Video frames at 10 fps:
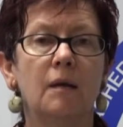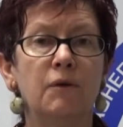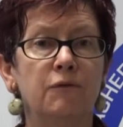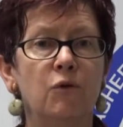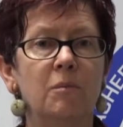
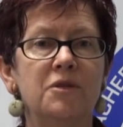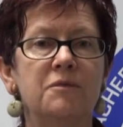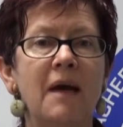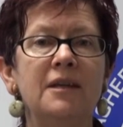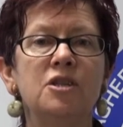
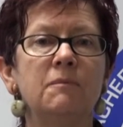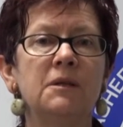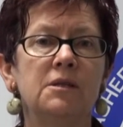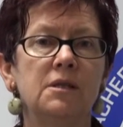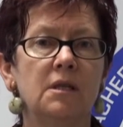performance
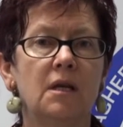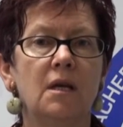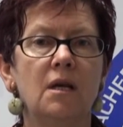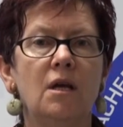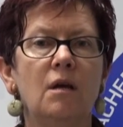management,
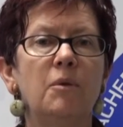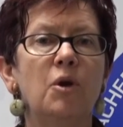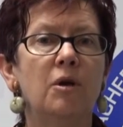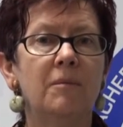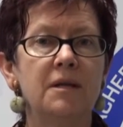
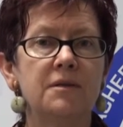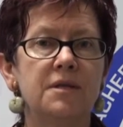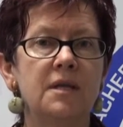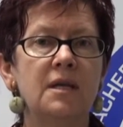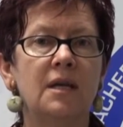
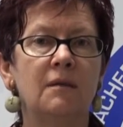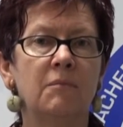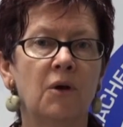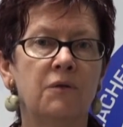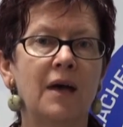permanency in
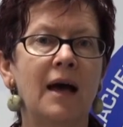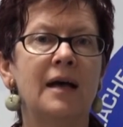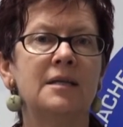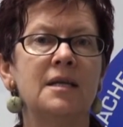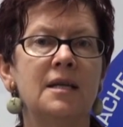both
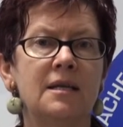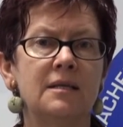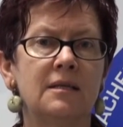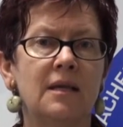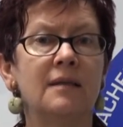
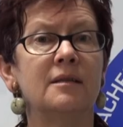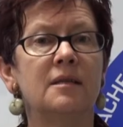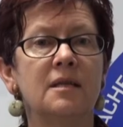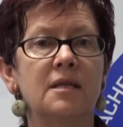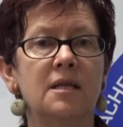RTS and
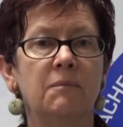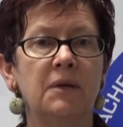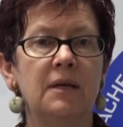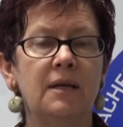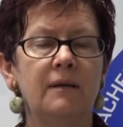
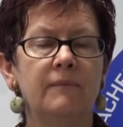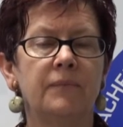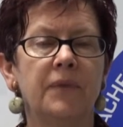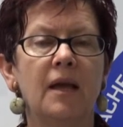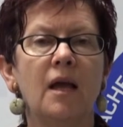CTP,
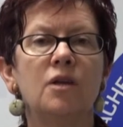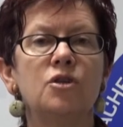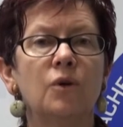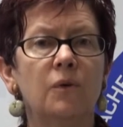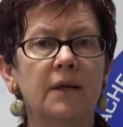
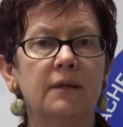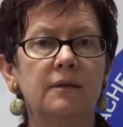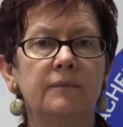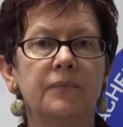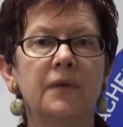
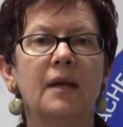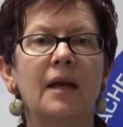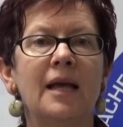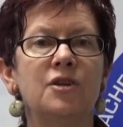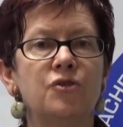toil,
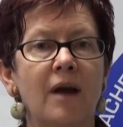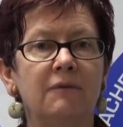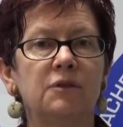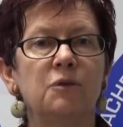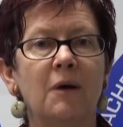and
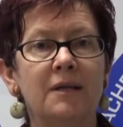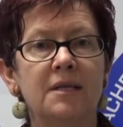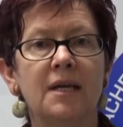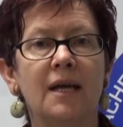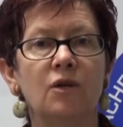travel to
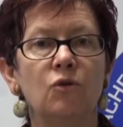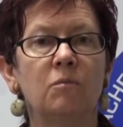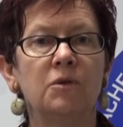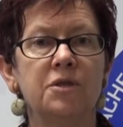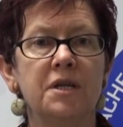undertake
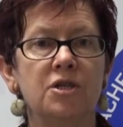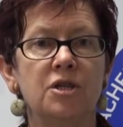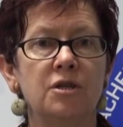normal teaching